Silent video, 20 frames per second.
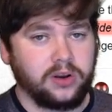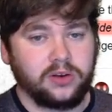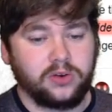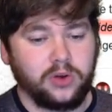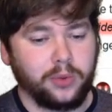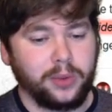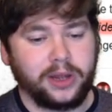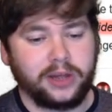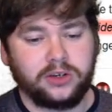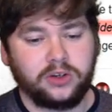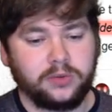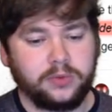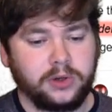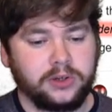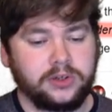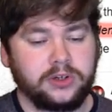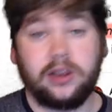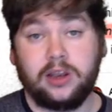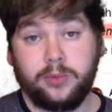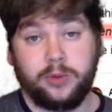I don't mind too
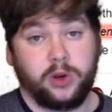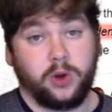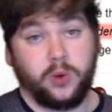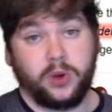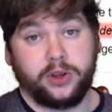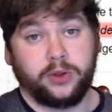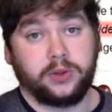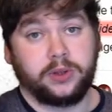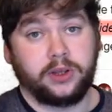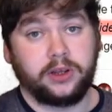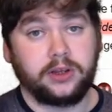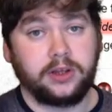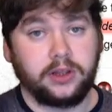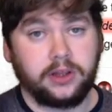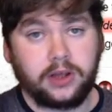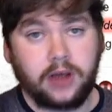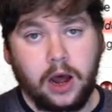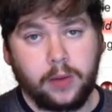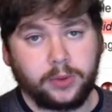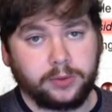much. Let me know what you think in
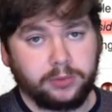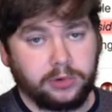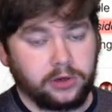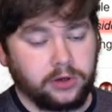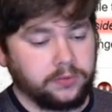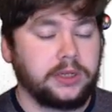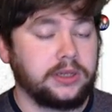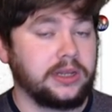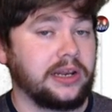the comments below.